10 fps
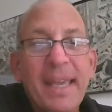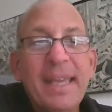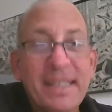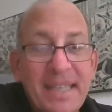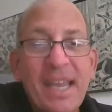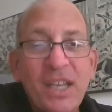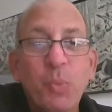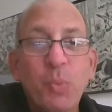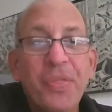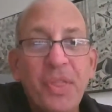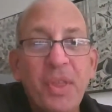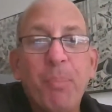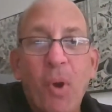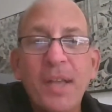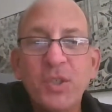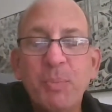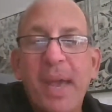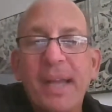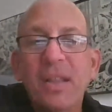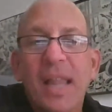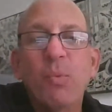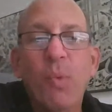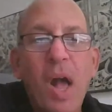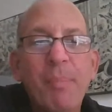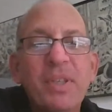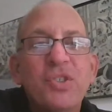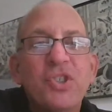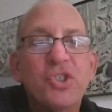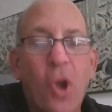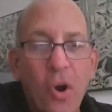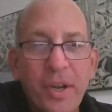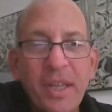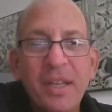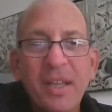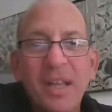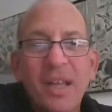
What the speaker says: Engage with the prospect. Let Robin start it.